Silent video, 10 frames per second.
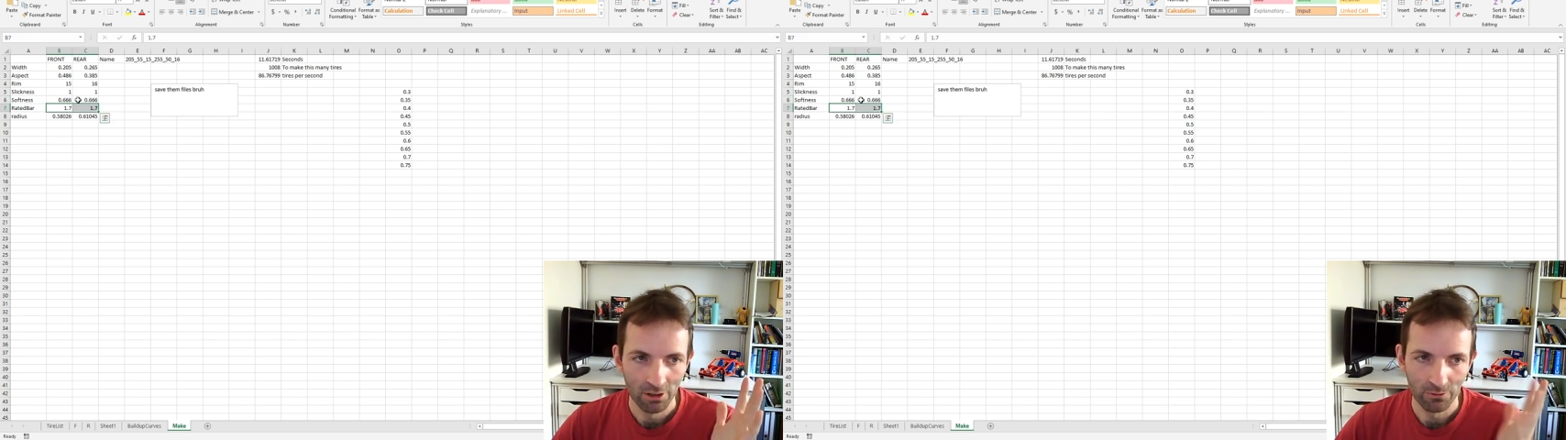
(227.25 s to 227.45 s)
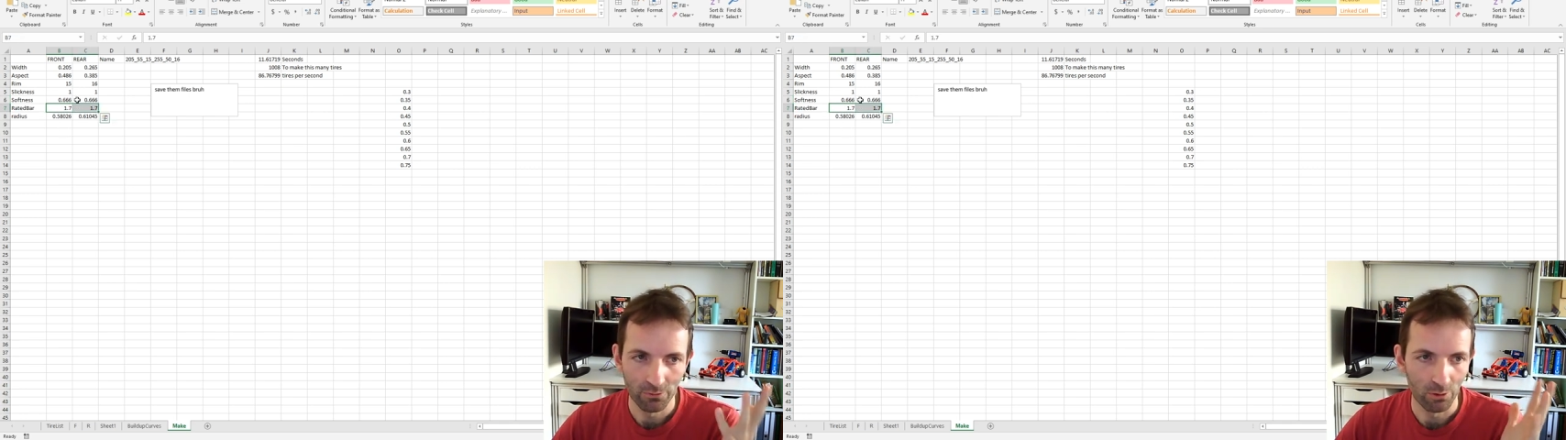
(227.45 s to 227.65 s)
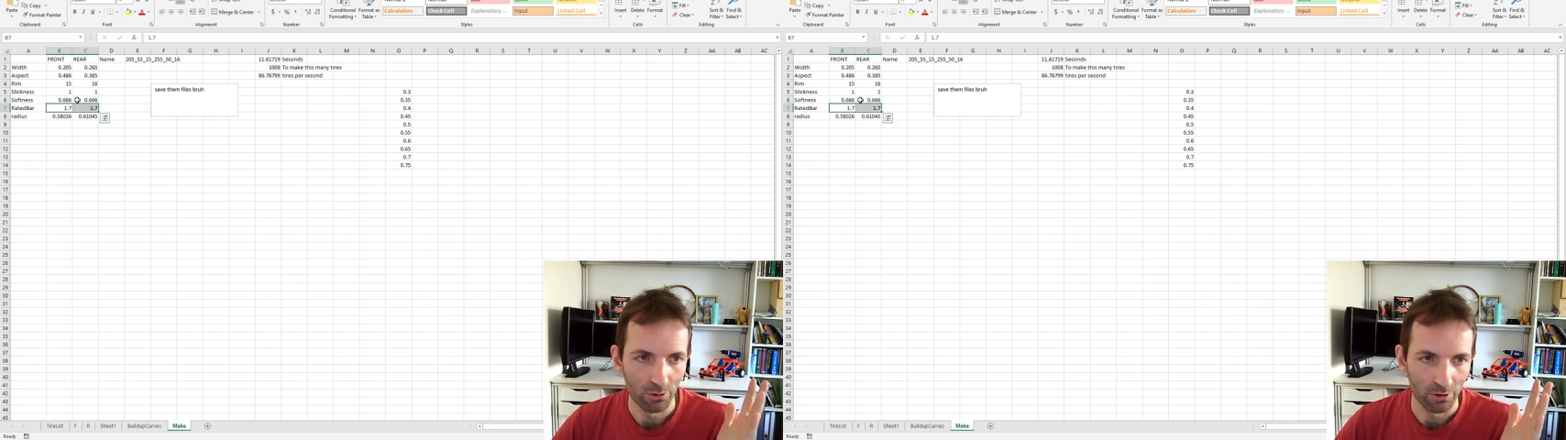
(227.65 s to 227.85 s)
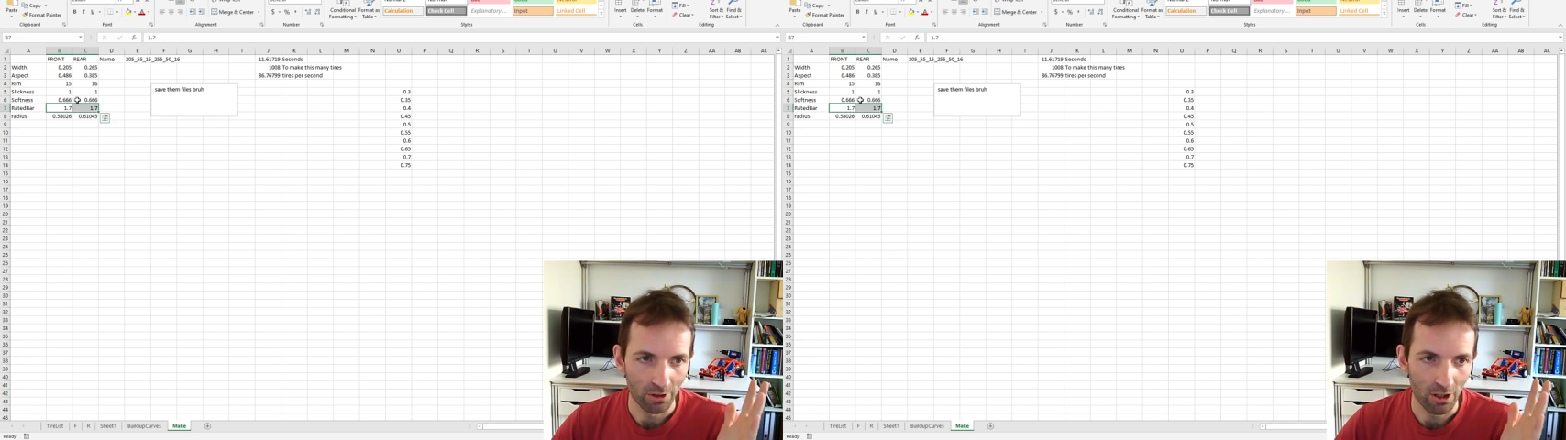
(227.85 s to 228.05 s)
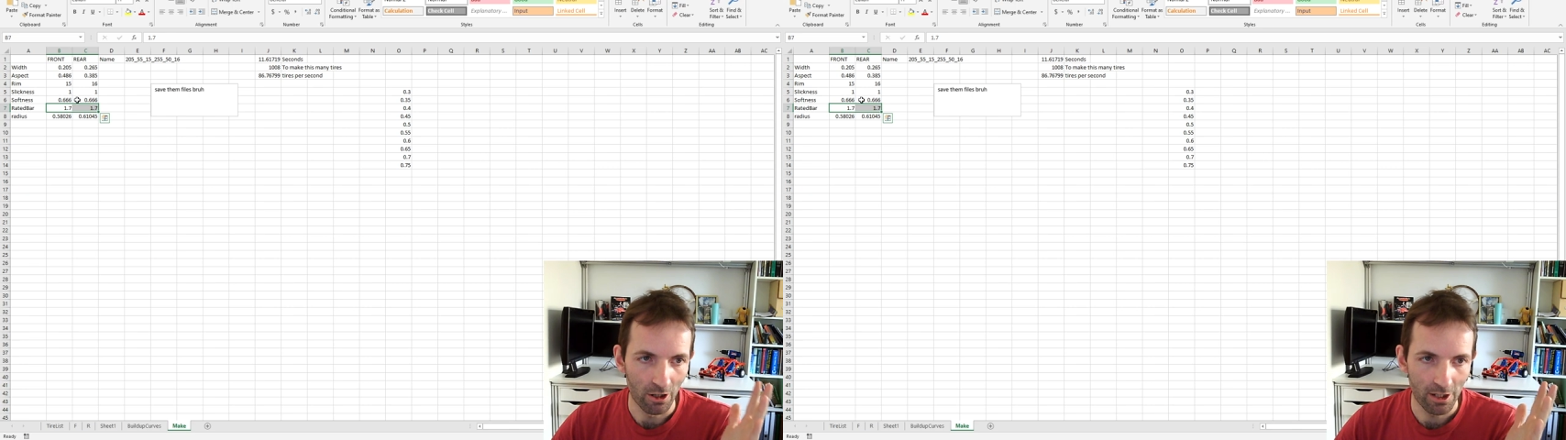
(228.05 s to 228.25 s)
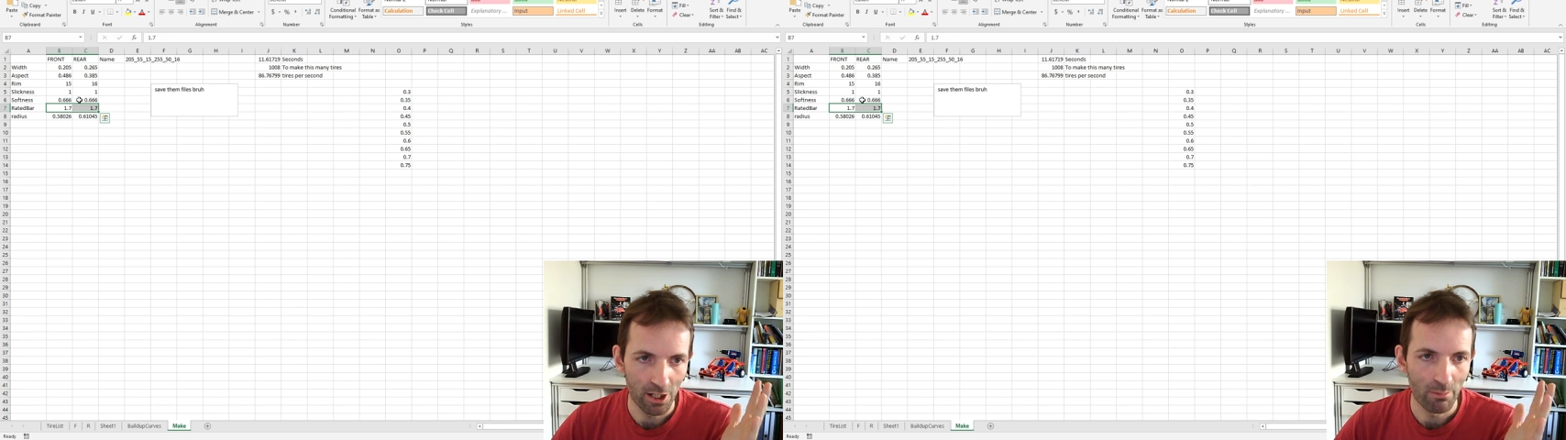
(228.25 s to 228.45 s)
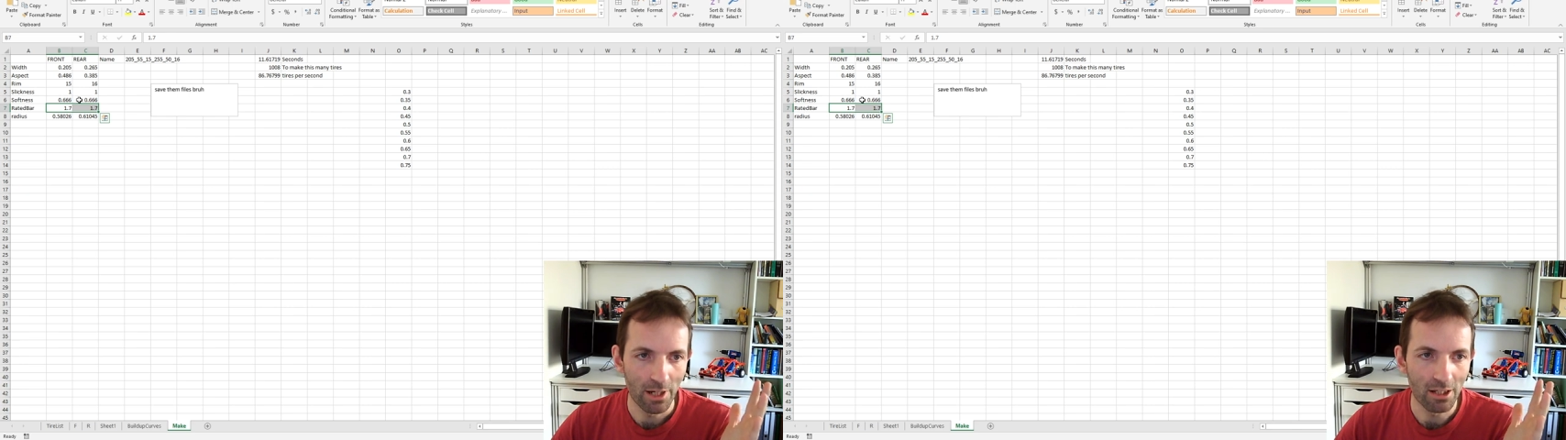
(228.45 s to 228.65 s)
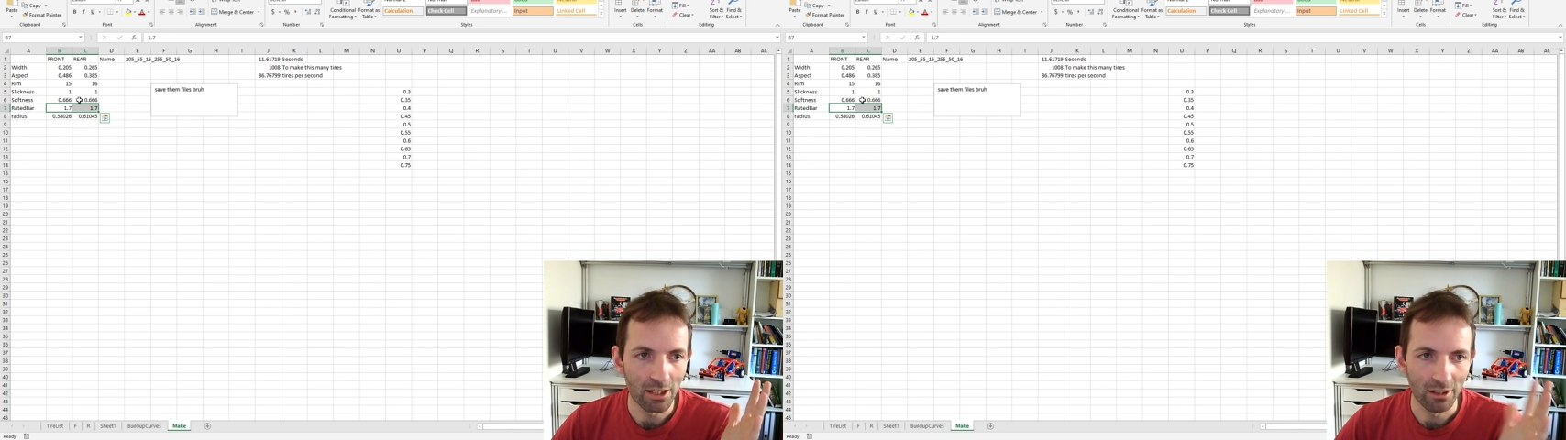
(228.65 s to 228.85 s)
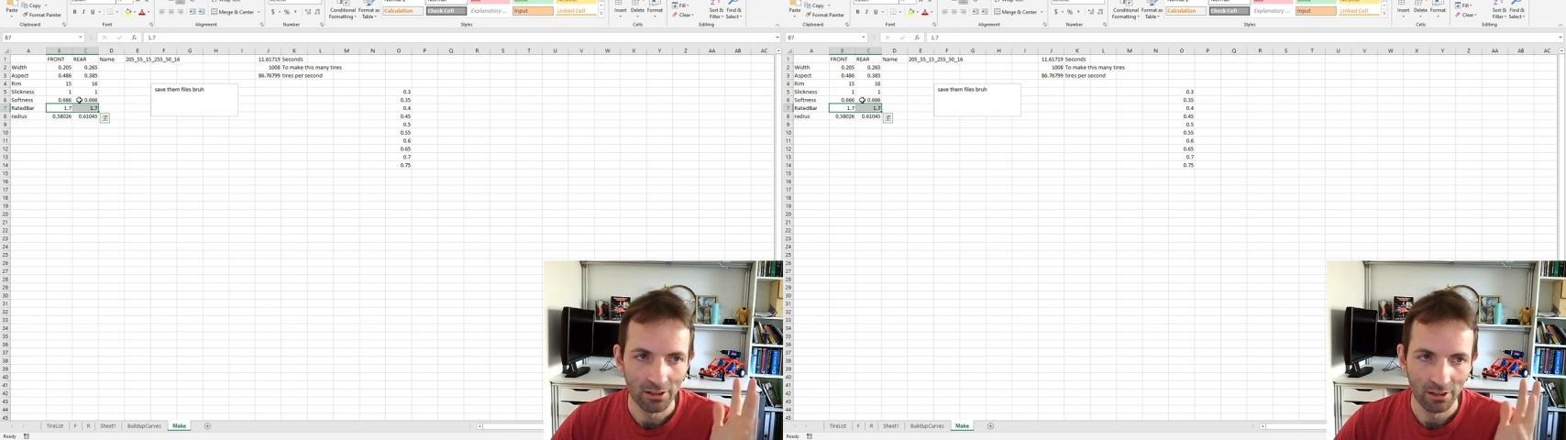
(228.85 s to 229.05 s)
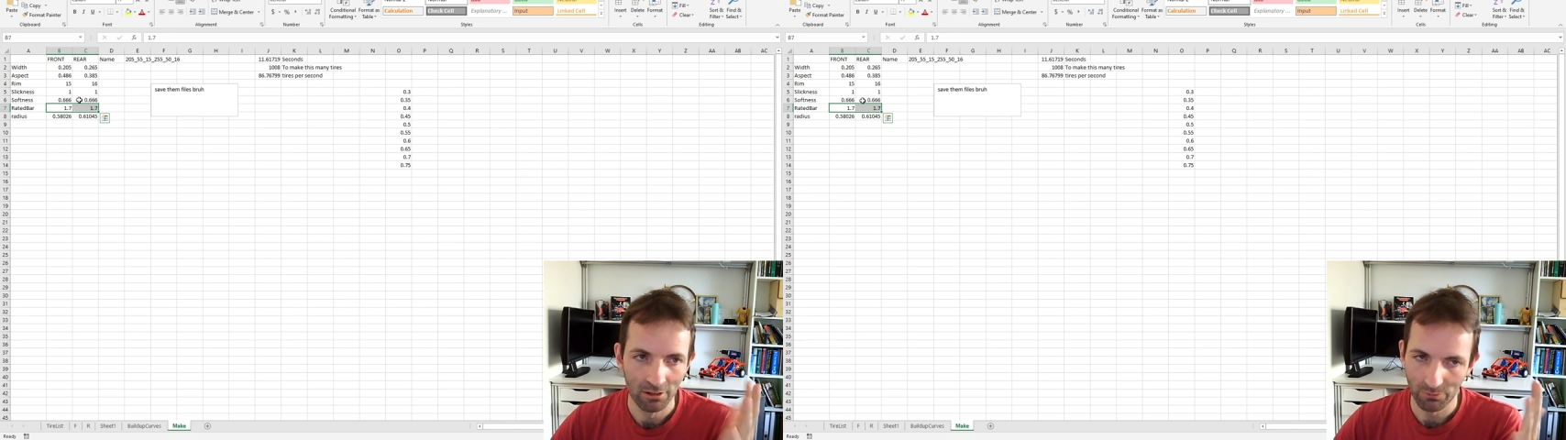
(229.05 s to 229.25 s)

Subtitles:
for the car that I'm making